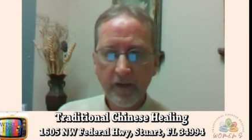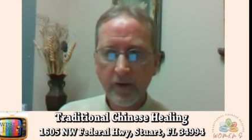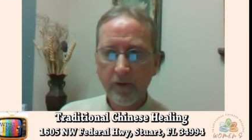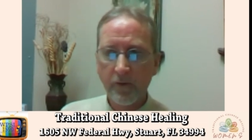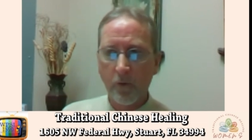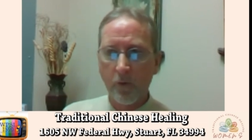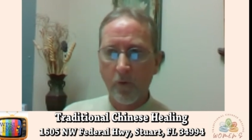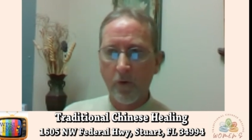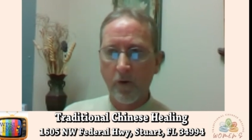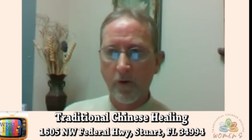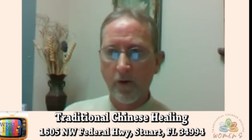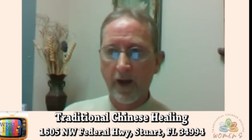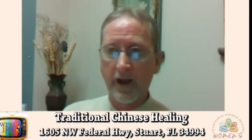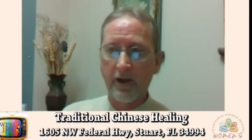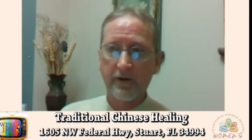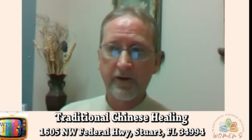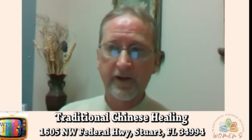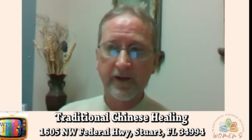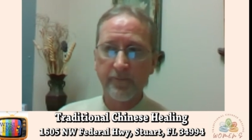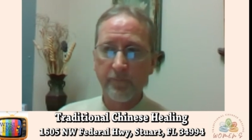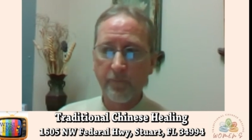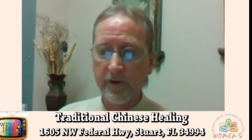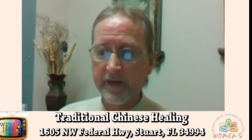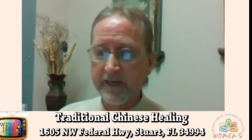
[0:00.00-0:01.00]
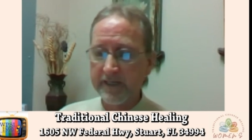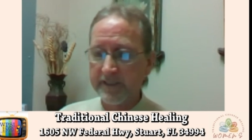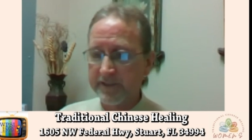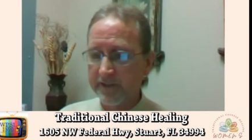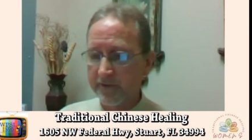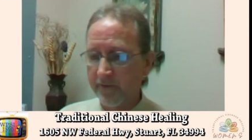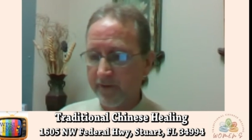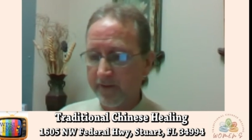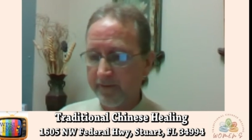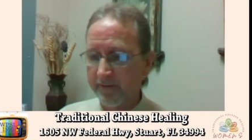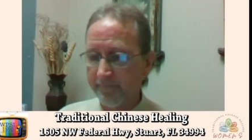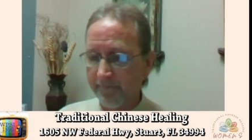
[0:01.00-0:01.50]
Or how can we
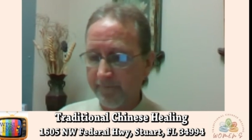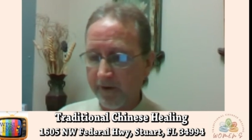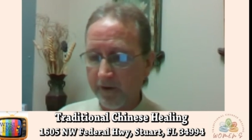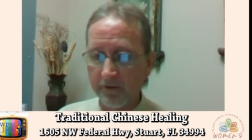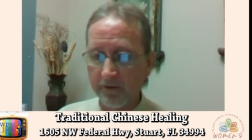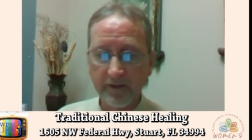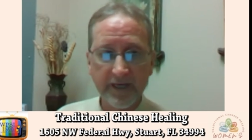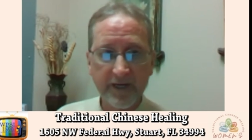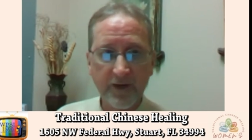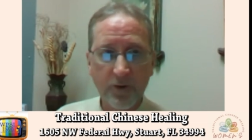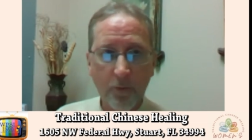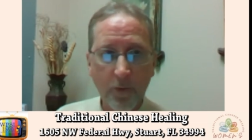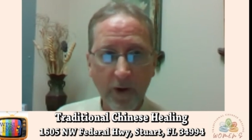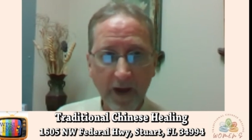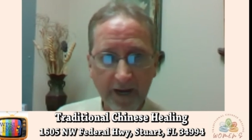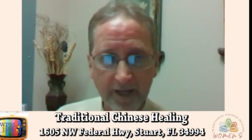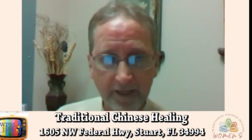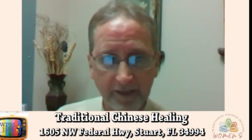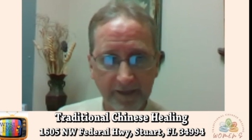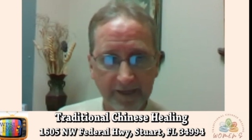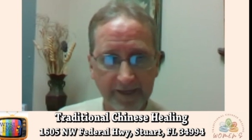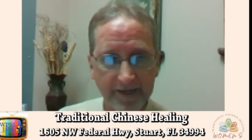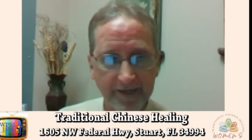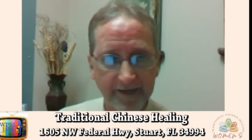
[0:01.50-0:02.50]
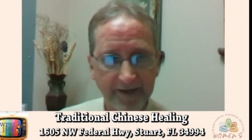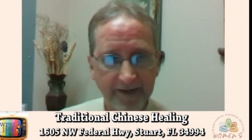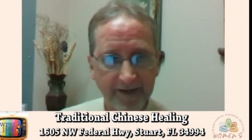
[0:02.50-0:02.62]
do it fairly quickly?